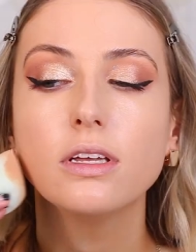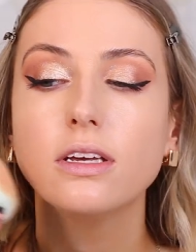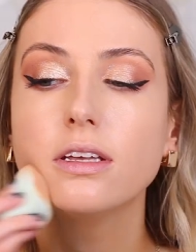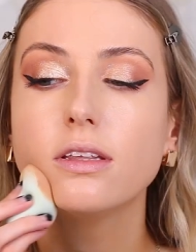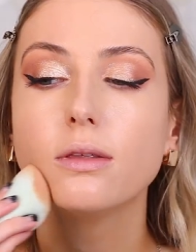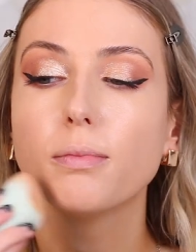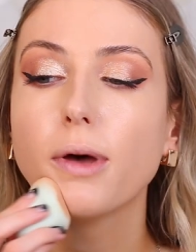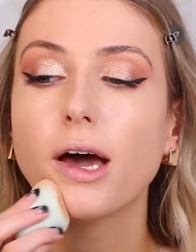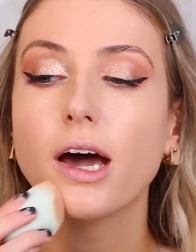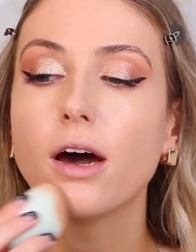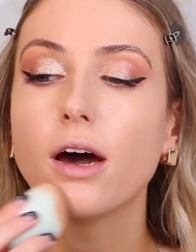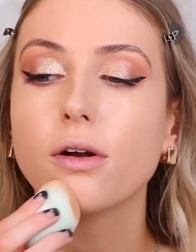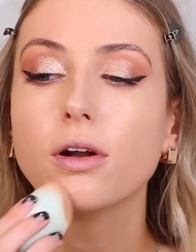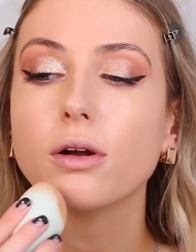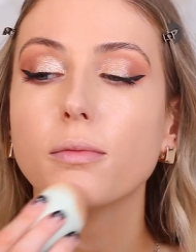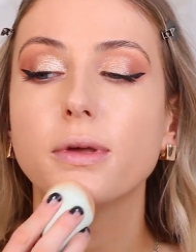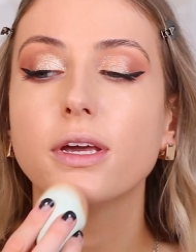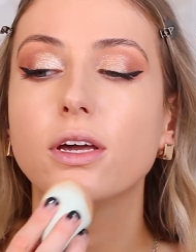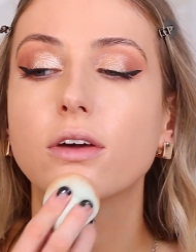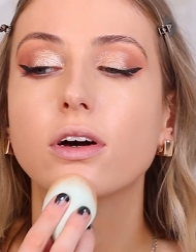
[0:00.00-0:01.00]
Please,
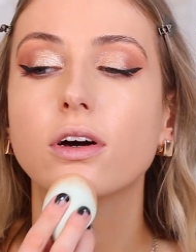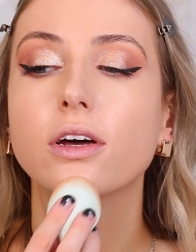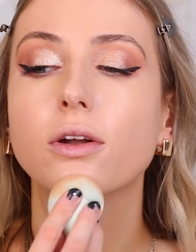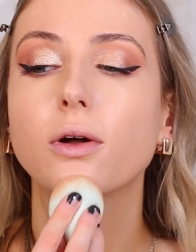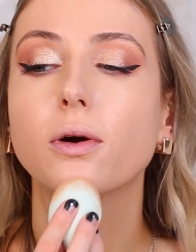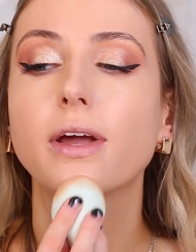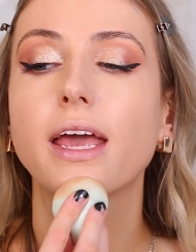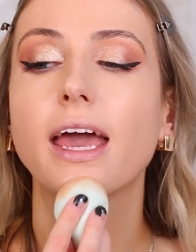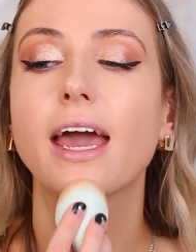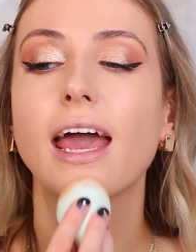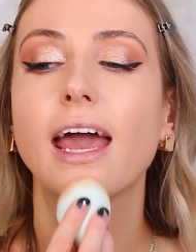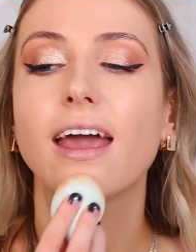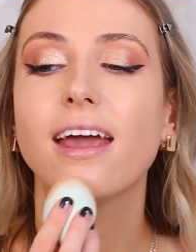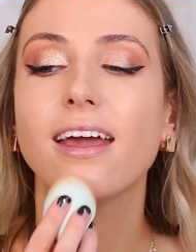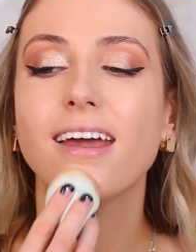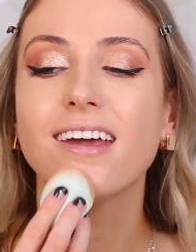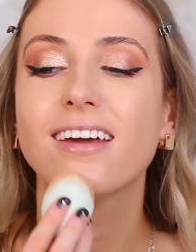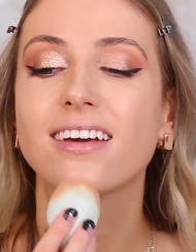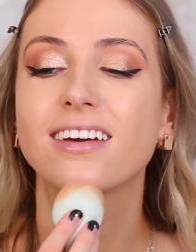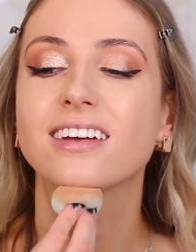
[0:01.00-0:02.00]
powder, be good,
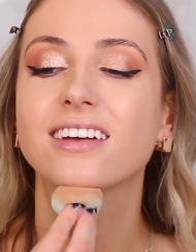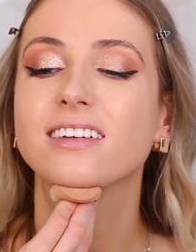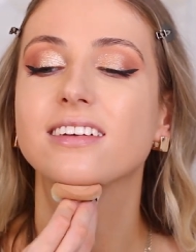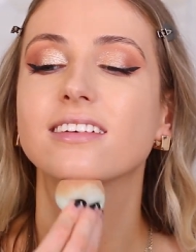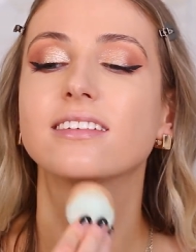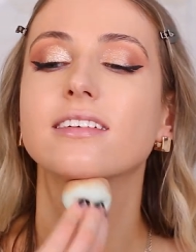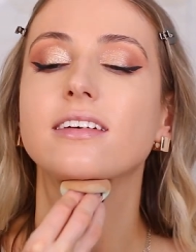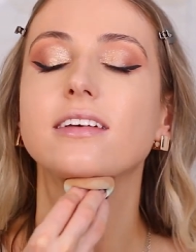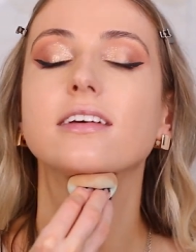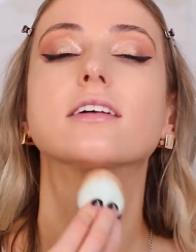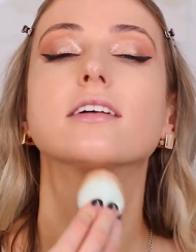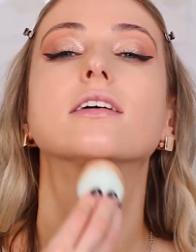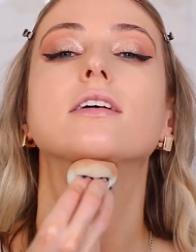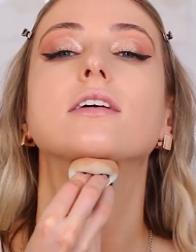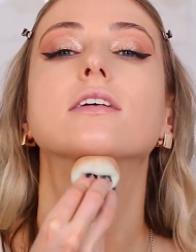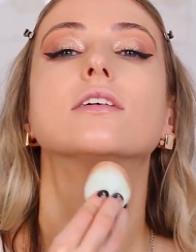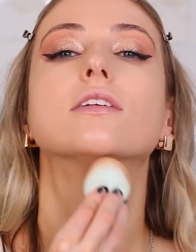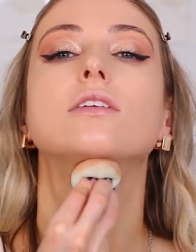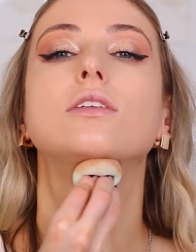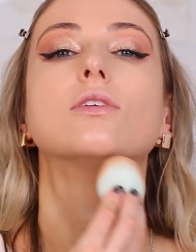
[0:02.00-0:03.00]
okay?
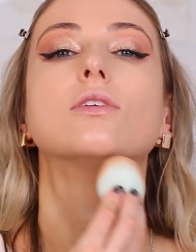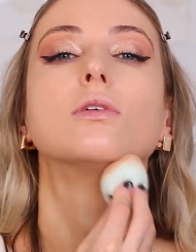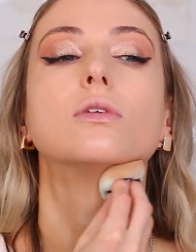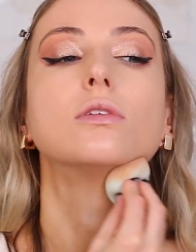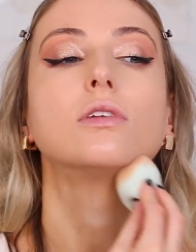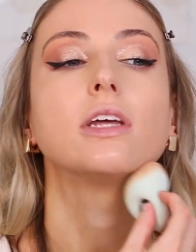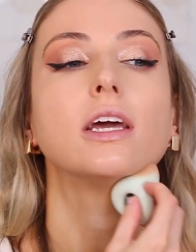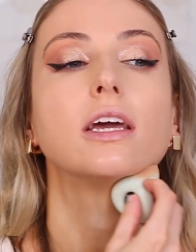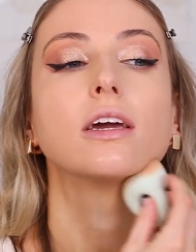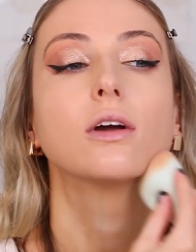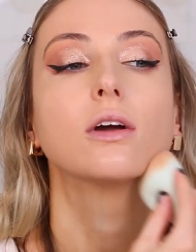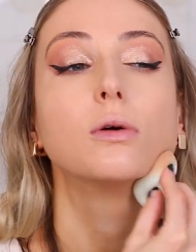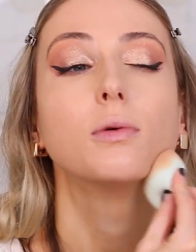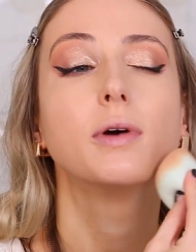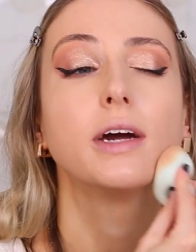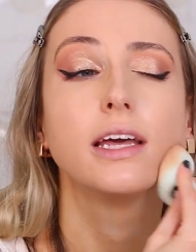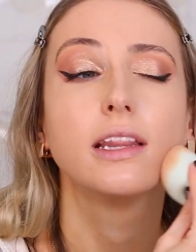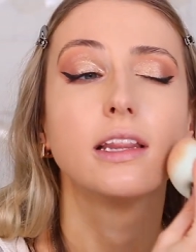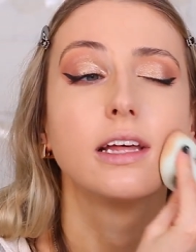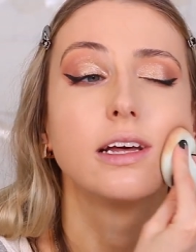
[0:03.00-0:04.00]
Don't take away